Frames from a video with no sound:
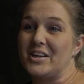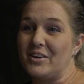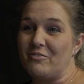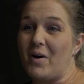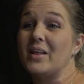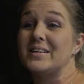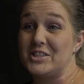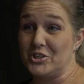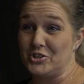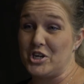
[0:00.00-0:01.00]

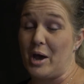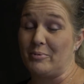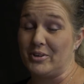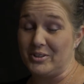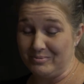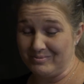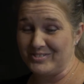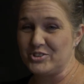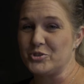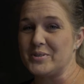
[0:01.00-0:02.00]
volunteer chaplain,
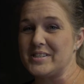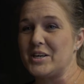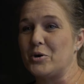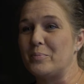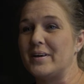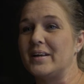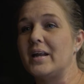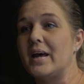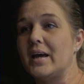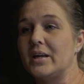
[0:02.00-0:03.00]
Joyce Gilpin,
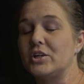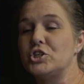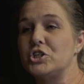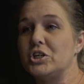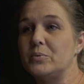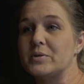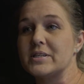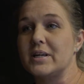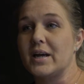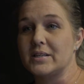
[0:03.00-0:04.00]
and she was
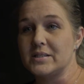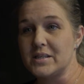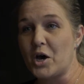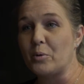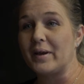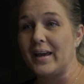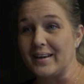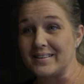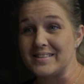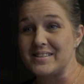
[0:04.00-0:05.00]
connected to Helping
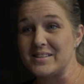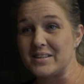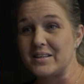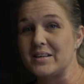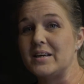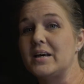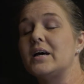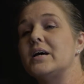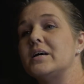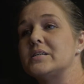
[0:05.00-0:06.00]
Hands.
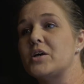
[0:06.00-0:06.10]
So